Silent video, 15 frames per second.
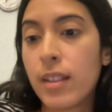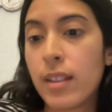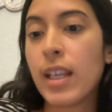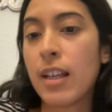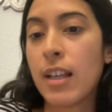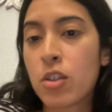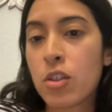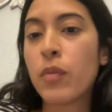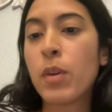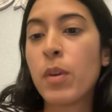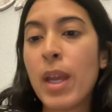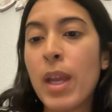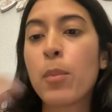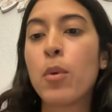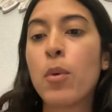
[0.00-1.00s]
Yeah. So if you
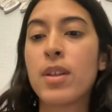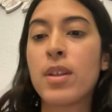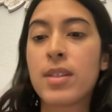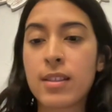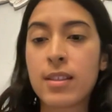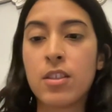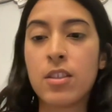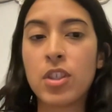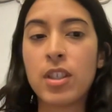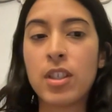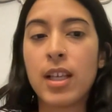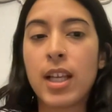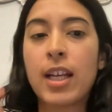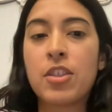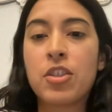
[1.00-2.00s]
make more than
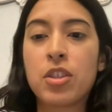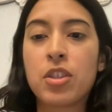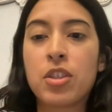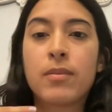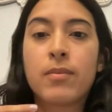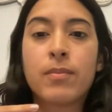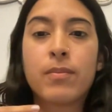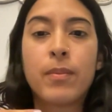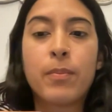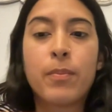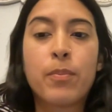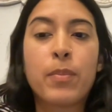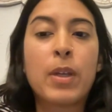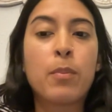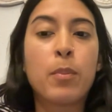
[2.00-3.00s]
600, then I should
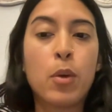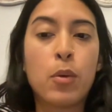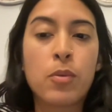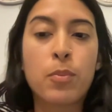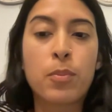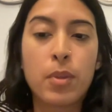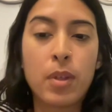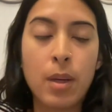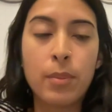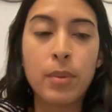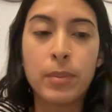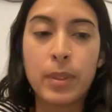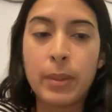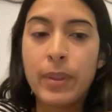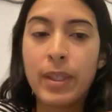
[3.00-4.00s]
most
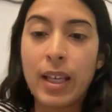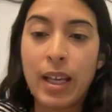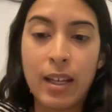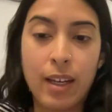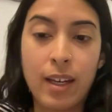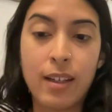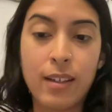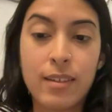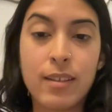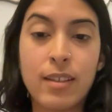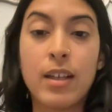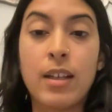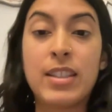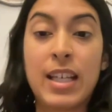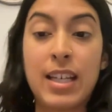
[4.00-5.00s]
probably be getting
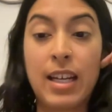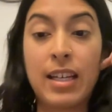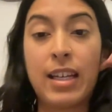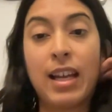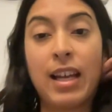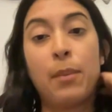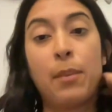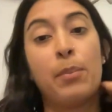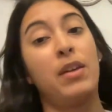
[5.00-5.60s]
a 1099.